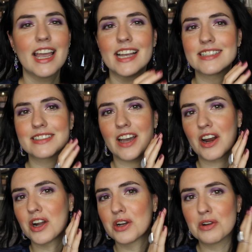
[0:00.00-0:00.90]
it's
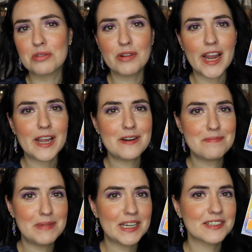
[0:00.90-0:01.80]
got a great
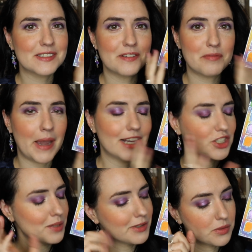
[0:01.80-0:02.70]
mix of matte
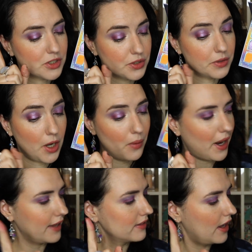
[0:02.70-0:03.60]
shimmers, which you know
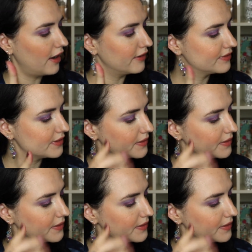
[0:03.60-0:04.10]
I love.